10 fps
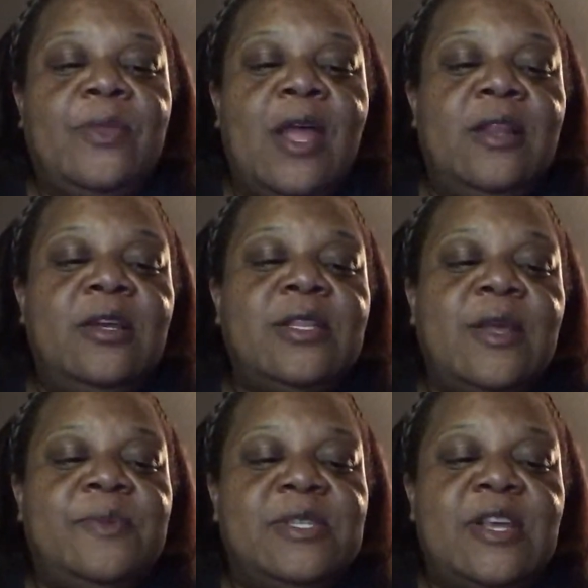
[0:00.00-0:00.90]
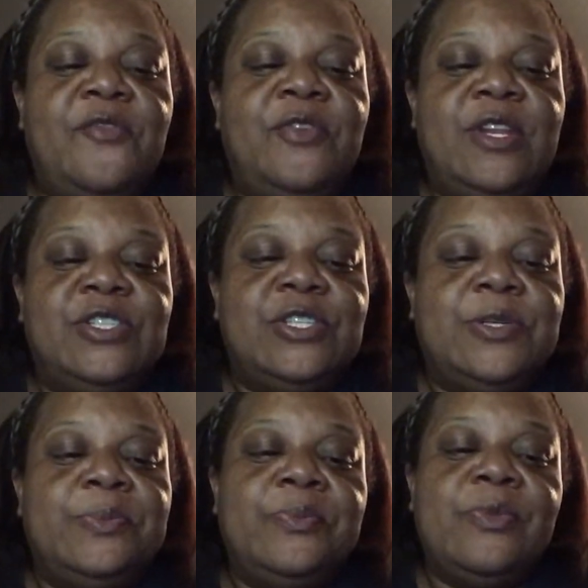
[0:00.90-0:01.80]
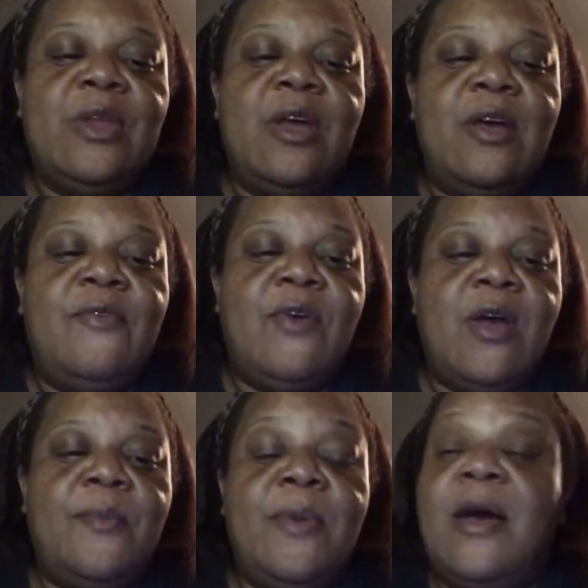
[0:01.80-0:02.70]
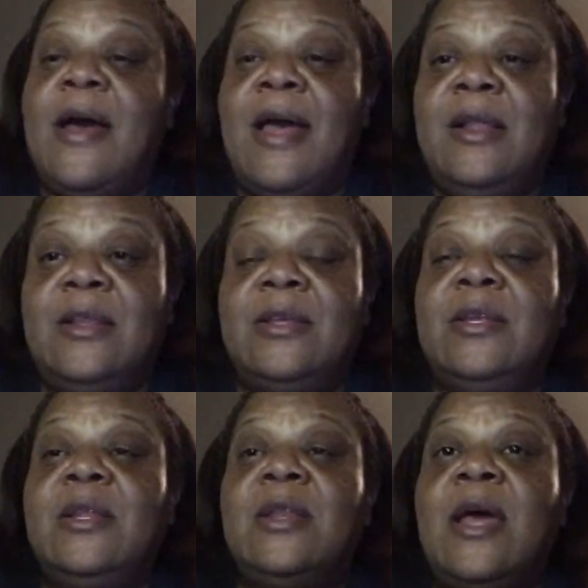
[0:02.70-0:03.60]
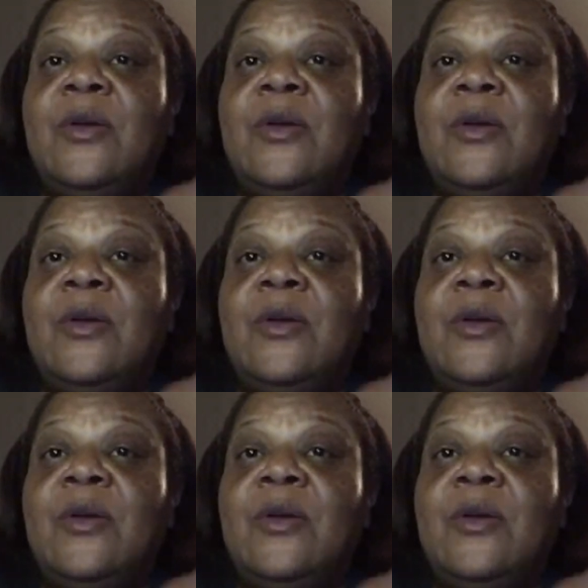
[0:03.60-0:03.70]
I looked up the definition of an island,